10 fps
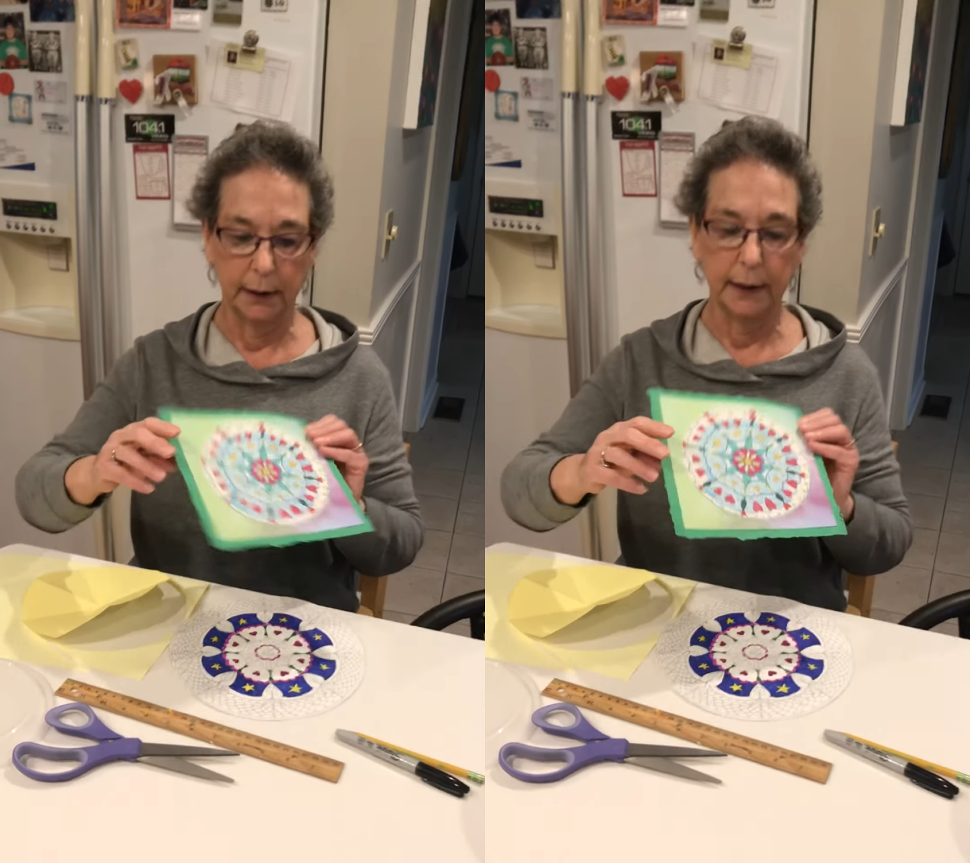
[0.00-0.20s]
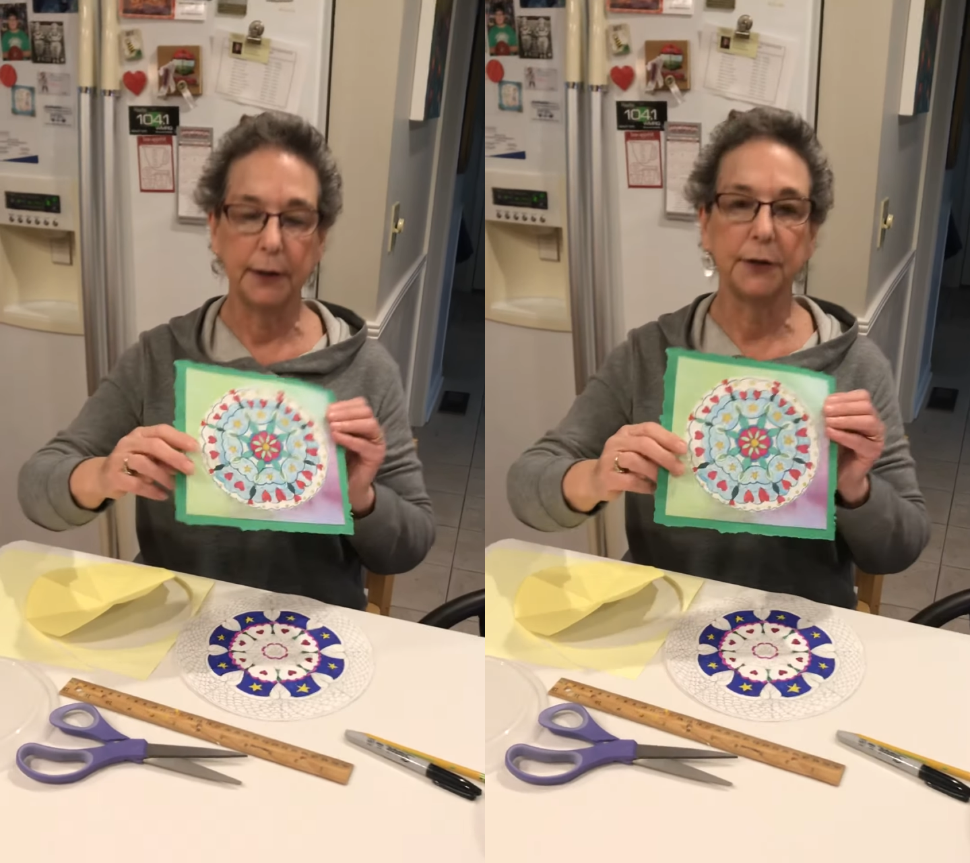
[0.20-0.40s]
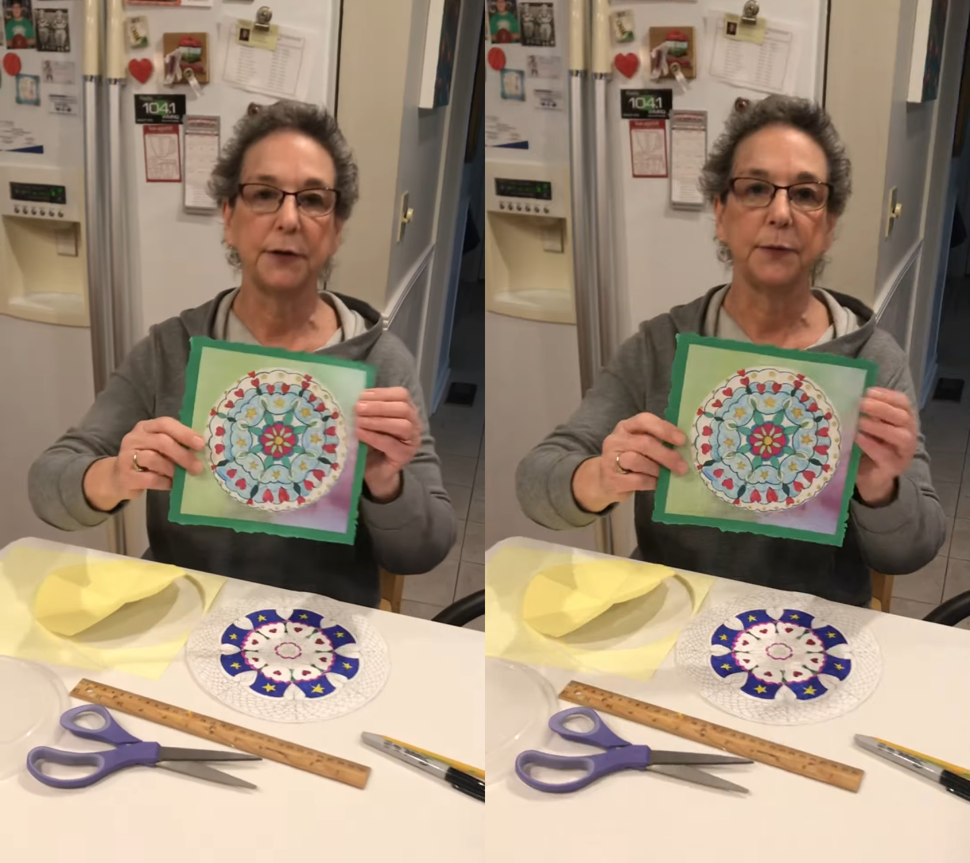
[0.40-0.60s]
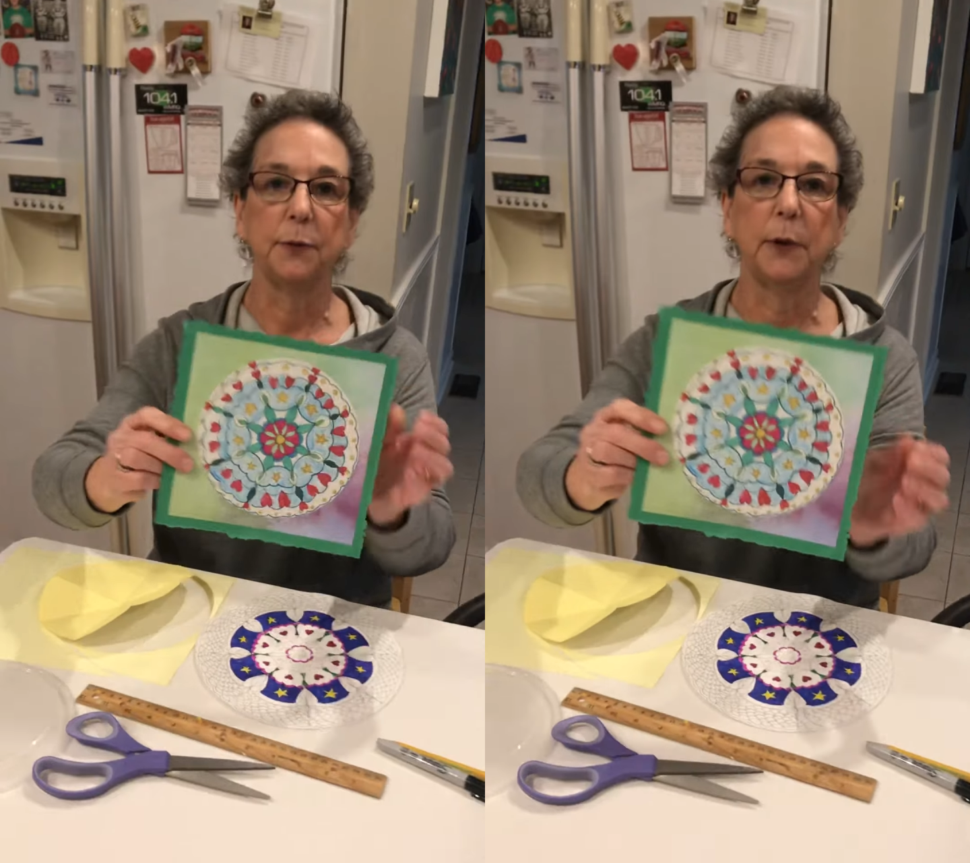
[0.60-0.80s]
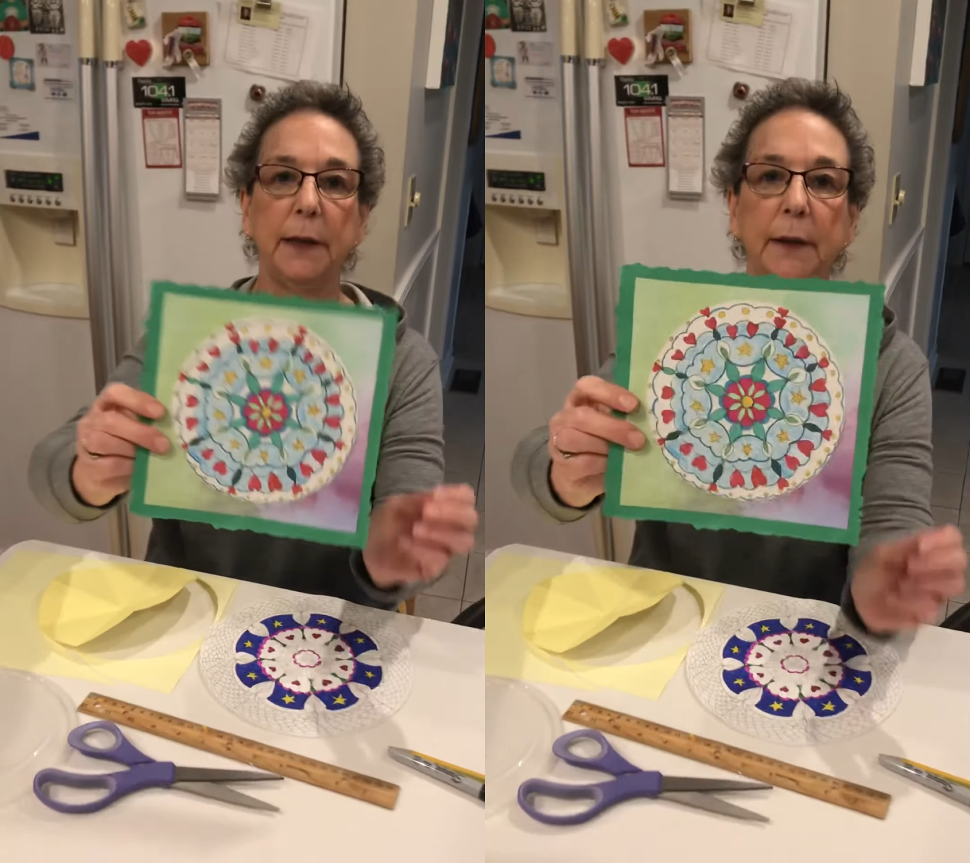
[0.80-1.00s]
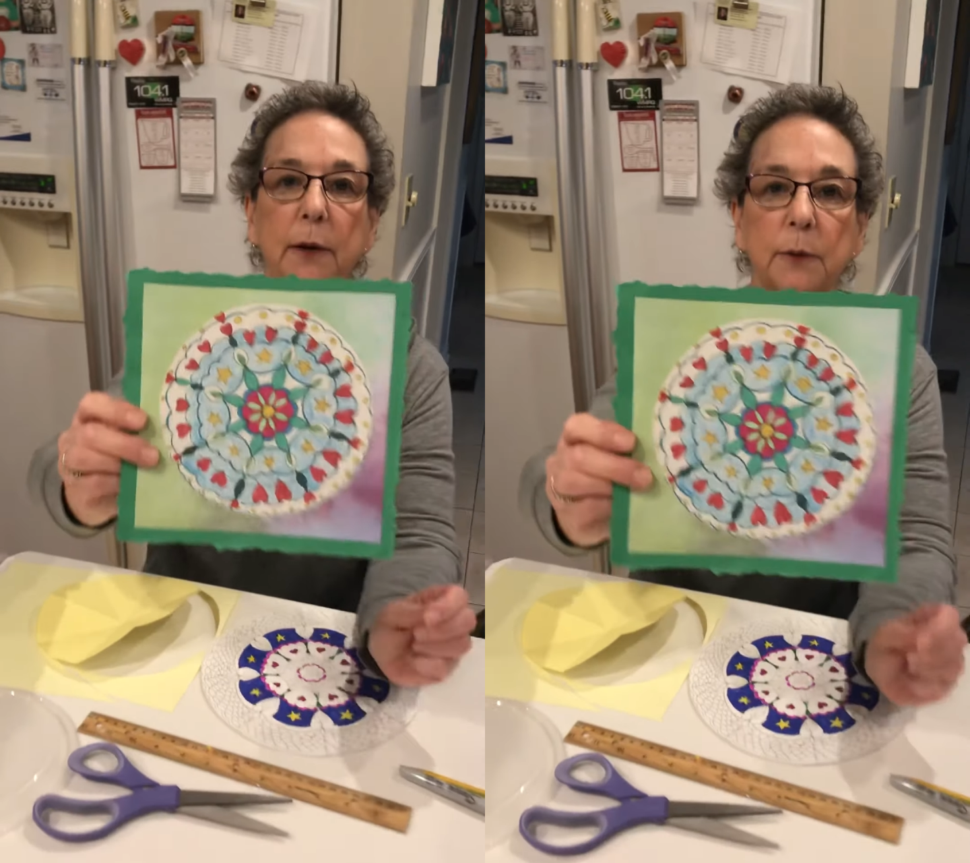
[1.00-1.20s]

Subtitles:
Here's one that